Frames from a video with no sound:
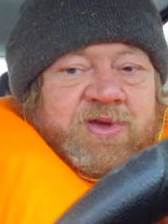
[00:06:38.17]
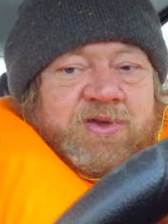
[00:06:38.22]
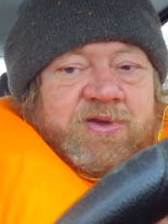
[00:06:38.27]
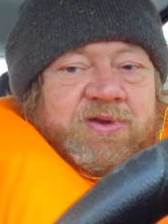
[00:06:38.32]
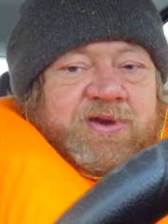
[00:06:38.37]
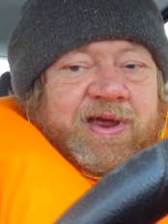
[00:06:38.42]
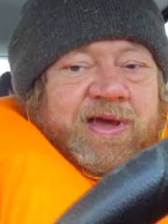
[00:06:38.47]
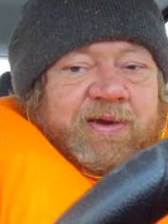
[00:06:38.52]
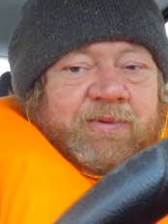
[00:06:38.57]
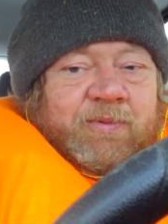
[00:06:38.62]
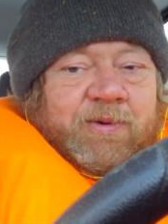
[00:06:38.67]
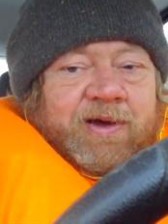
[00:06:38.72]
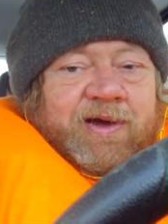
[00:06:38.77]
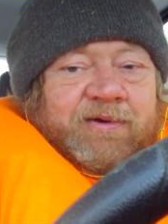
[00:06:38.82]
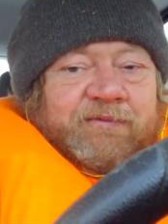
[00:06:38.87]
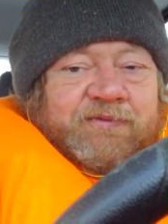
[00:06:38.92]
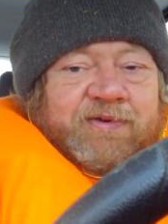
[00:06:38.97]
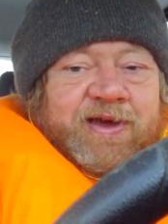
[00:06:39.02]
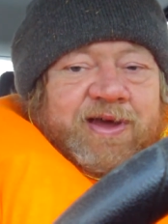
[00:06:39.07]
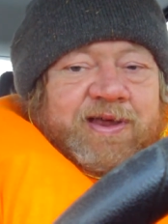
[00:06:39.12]
you're not
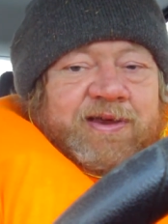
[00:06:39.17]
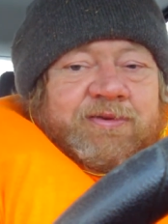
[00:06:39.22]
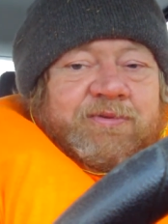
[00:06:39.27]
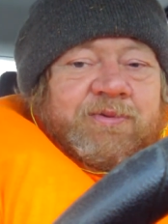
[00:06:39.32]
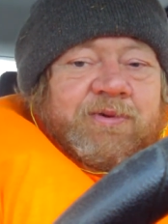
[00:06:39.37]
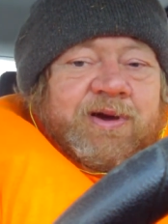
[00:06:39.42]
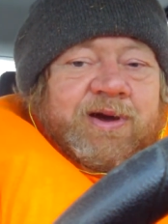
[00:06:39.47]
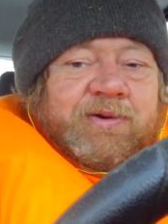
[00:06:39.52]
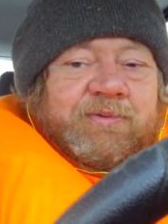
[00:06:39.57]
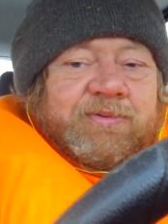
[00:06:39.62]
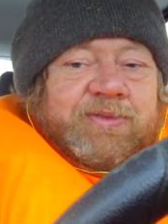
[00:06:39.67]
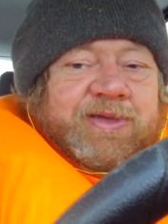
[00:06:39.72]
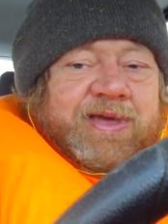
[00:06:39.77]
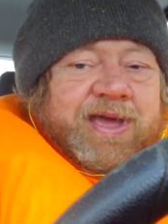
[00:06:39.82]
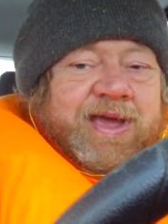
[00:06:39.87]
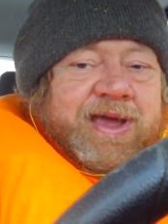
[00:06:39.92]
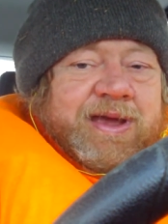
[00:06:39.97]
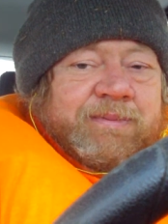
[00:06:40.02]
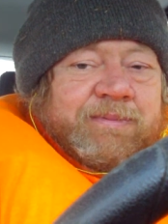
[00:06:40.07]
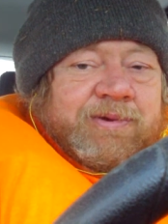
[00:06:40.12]
qualified to go out with a
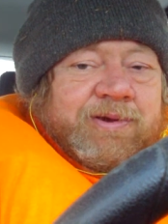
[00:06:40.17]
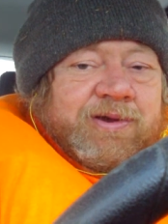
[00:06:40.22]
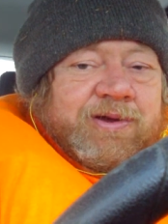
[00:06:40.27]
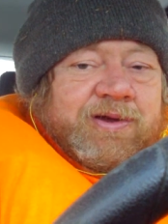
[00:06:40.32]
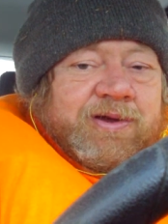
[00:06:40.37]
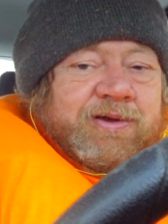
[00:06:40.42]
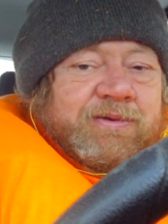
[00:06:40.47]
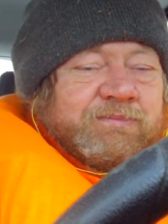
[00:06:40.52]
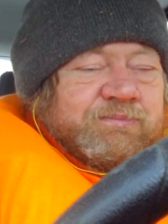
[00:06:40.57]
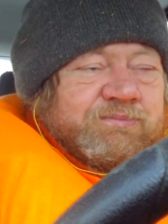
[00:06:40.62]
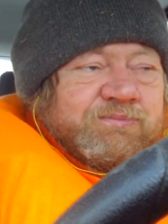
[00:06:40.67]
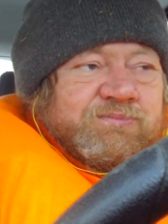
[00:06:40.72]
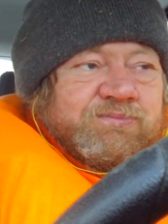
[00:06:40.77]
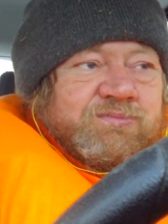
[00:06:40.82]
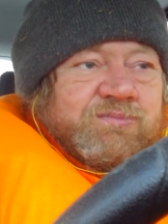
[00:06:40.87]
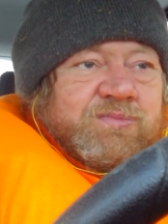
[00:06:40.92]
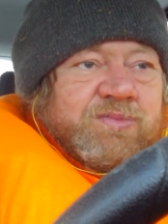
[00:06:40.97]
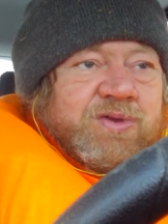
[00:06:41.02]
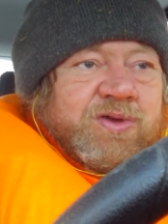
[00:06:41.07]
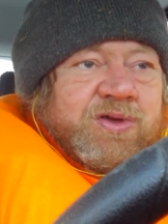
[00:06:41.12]
camera,
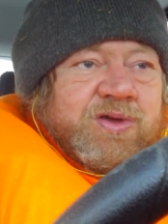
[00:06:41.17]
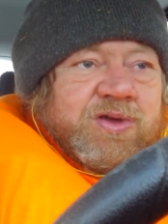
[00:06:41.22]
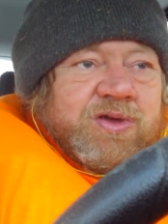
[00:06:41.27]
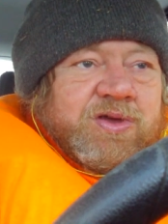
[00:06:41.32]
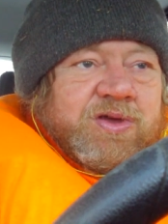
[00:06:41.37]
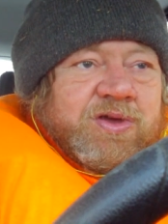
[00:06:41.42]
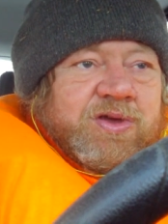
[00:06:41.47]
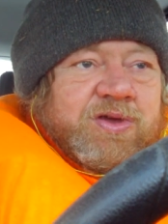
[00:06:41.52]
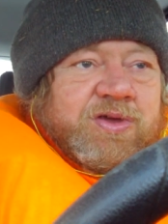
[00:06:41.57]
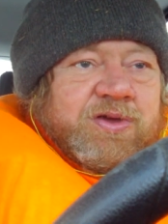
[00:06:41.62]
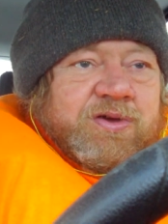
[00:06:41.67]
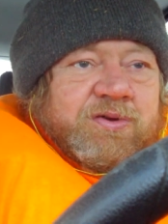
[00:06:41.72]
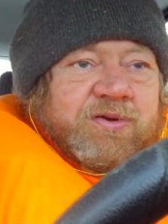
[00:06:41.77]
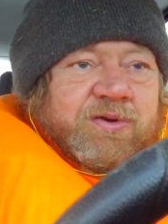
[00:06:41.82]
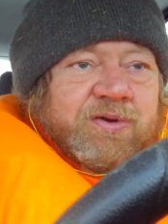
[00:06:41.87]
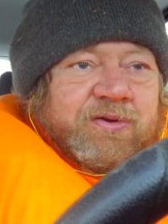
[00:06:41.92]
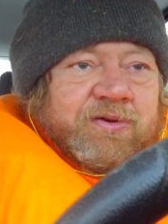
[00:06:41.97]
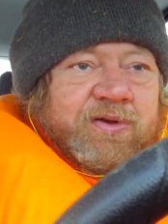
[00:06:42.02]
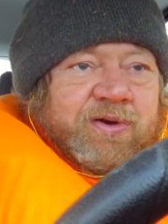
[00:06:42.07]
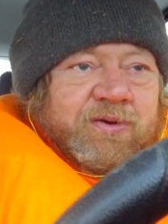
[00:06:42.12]
you
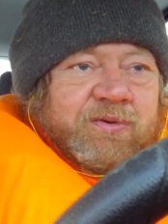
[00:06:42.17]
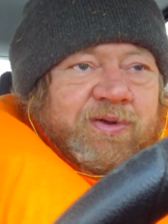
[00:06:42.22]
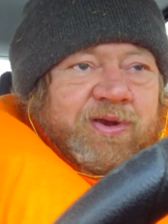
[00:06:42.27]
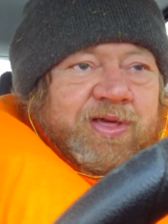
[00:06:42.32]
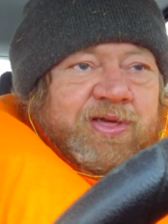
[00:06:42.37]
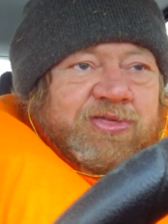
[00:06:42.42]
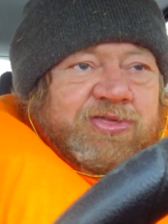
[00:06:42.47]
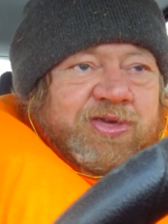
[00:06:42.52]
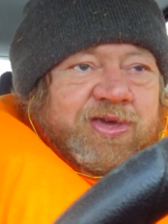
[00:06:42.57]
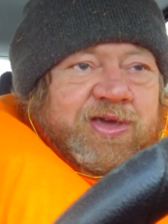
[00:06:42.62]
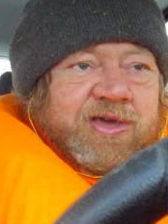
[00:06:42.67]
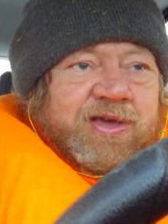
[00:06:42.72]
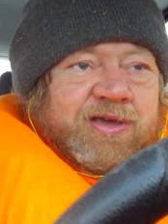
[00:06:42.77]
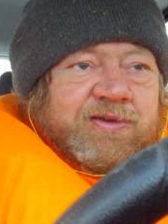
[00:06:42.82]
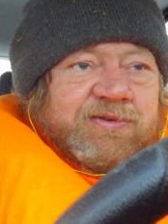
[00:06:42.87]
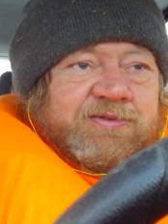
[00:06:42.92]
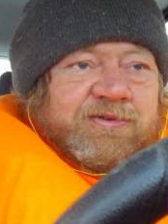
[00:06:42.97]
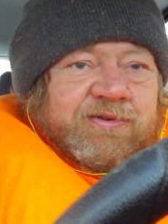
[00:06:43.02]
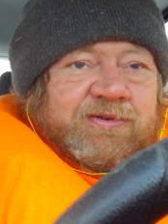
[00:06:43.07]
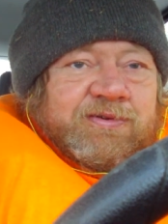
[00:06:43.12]
don't know anything,
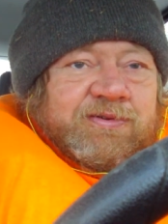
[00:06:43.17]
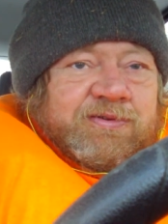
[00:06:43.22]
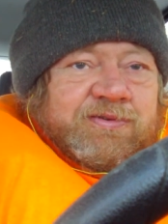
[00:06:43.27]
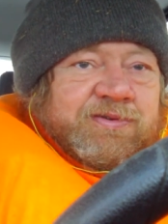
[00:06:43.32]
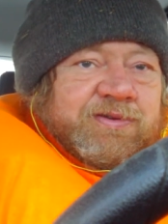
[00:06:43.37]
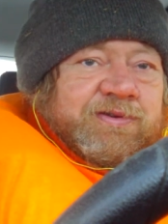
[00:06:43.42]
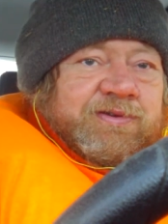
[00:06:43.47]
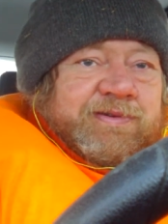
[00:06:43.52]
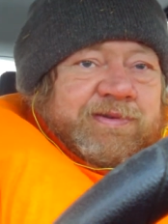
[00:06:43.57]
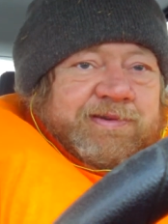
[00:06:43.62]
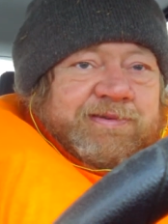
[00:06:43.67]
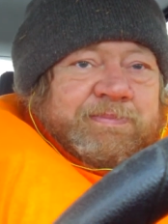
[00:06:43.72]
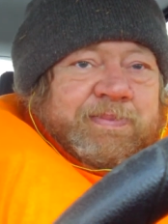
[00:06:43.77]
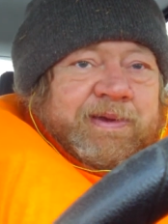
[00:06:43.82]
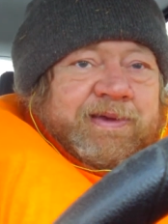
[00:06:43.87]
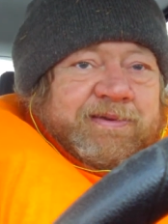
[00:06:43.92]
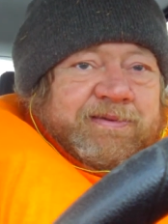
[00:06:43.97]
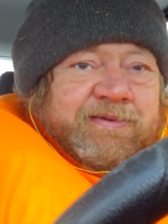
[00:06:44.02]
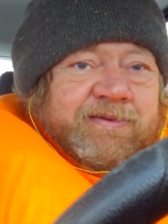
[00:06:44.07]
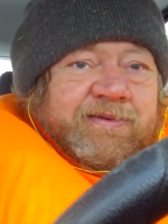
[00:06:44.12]
so you're just
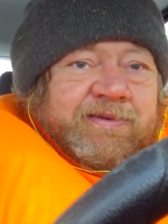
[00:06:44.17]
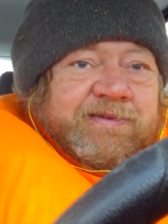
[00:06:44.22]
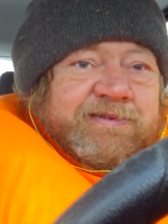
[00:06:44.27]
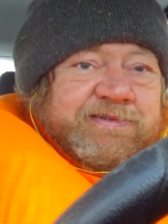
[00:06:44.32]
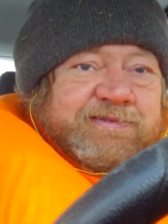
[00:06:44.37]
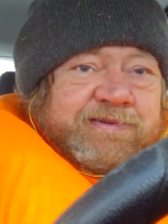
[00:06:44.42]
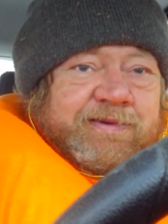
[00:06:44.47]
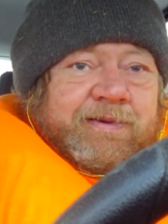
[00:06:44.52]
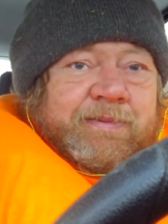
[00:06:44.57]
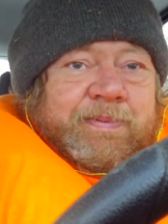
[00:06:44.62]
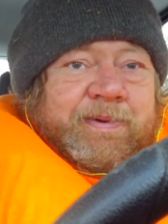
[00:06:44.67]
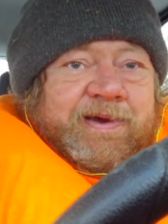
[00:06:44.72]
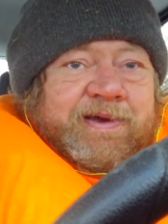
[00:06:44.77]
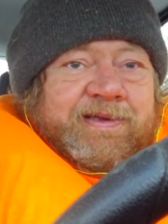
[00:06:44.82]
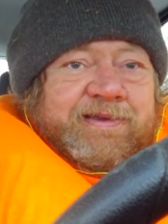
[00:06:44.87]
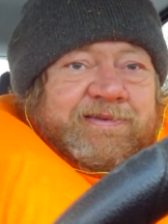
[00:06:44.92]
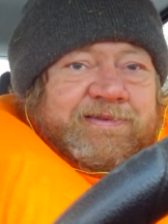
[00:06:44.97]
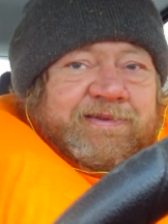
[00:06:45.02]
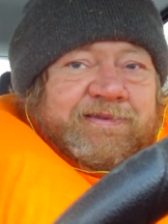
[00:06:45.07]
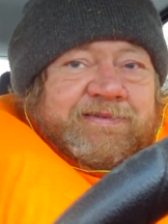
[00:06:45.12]
basically
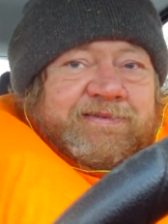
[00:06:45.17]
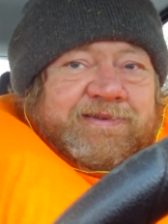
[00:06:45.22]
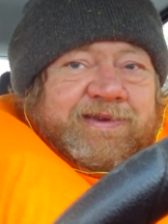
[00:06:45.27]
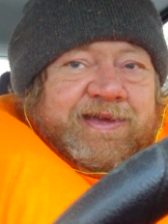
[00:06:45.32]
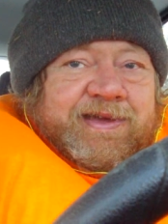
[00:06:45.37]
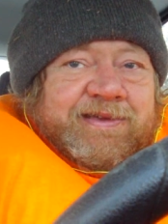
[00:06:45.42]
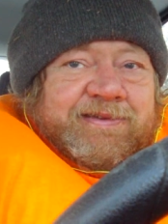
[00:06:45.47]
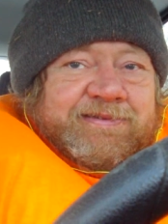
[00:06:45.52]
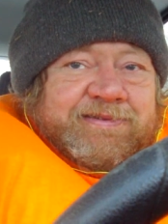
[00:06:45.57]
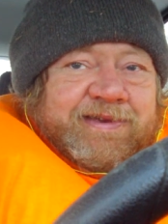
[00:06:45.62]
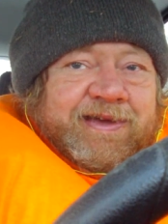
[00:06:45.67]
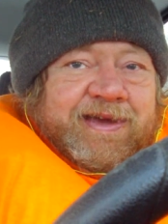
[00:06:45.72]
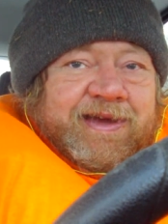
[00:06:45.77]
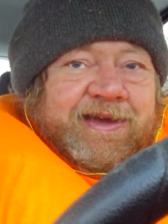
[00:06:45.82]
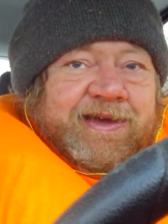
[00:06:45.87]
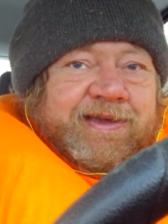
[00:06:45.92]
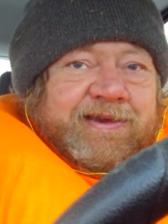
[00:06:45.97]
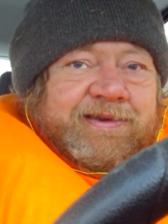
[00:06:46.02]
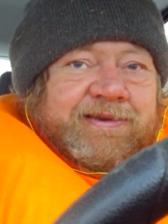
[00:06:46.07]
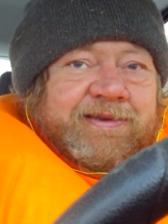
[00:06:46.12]
stupid, so stay
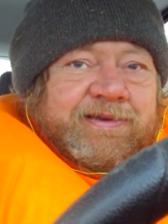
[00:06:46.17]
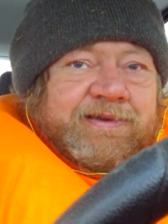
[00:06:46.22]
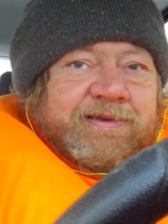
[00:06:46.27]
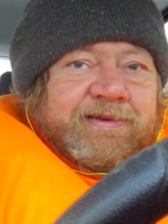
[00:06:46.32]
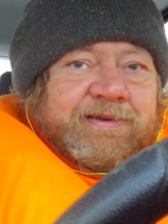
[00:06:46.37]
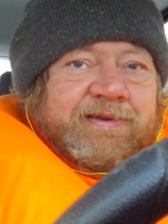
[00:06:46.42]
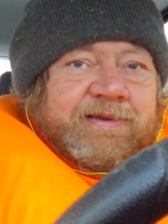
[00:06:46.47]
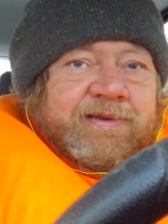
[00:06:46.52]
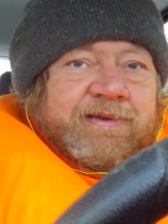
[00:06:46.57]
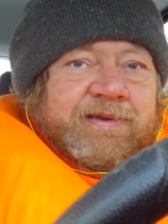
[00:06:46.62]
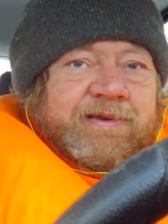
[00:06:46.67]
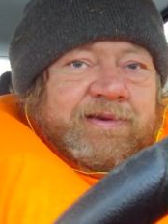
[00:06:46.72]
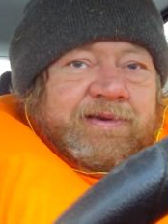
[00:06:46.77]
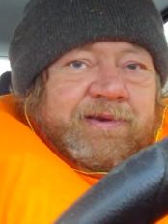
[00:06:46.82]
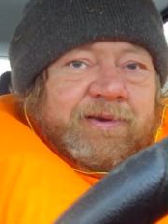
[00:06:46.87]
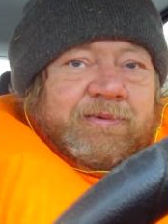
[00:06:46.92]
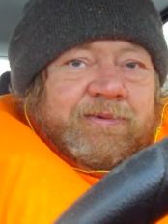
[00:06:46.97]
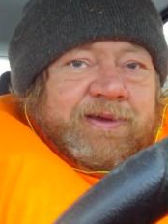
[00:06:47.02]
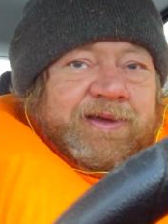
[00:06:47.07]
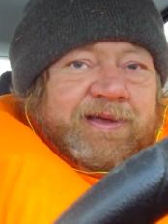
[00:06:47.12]
inside,
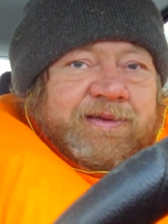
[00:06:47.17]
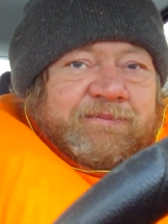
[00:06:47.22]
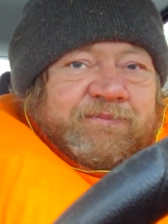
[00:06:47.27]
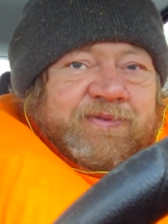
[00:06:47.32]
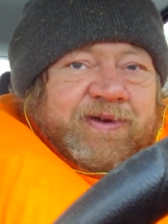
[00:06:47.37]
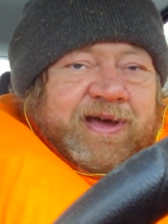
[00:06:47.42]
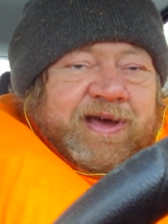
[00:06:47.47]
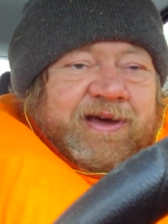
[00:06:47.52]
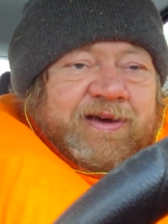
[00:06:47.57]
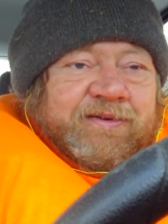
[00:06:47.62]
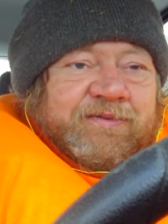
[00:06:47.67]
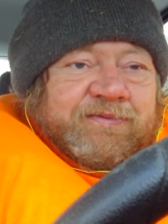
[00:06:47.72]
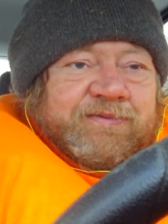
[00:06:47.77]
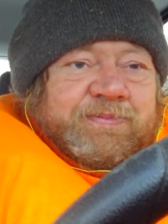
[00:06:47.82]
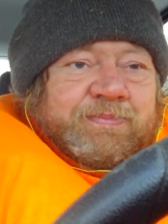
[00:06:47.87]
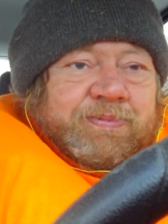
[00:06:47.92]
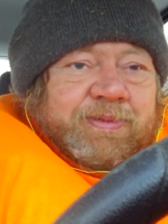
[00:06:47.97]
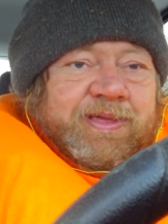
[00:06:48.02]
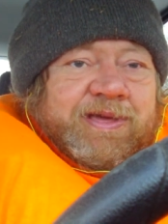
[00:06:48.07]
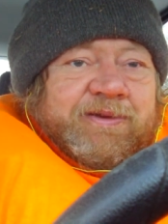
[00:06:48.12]
don't get involved,
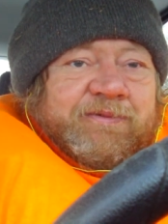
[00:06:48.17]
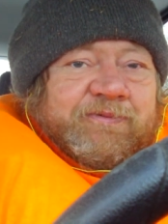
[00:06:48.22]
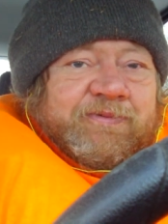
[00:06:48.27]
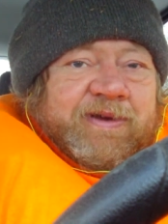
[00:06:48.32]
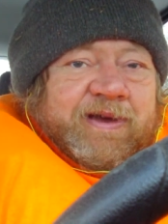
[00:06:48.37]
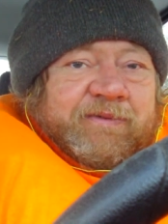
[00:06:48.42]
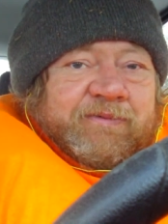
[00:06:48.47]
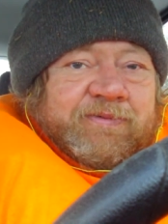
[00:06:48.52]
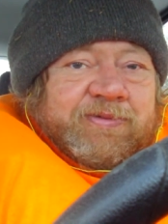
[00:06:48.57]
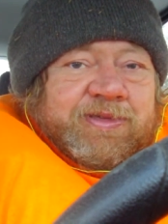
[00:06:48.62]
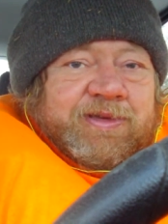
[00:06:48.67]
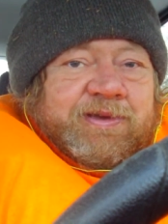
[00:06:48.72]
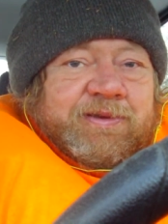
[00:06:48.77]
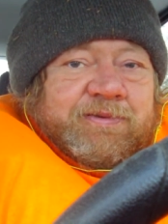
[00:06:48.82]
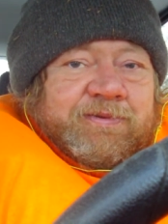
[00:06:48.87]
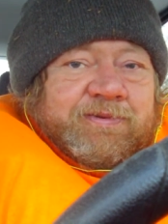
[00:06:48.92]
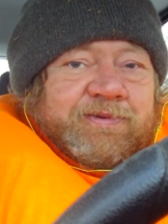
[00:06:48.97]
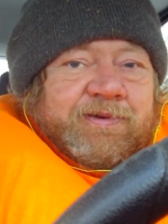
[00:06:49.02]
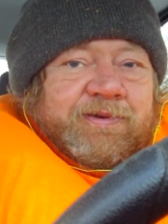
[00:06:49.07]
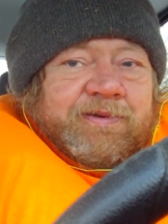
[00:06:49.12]
believe everything
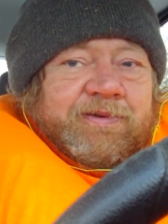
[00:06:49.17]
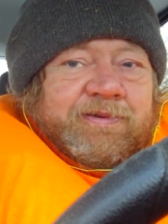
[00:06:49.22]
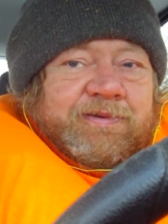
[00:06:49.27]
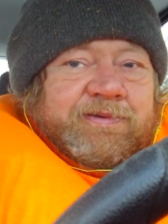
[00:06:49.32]
you're told.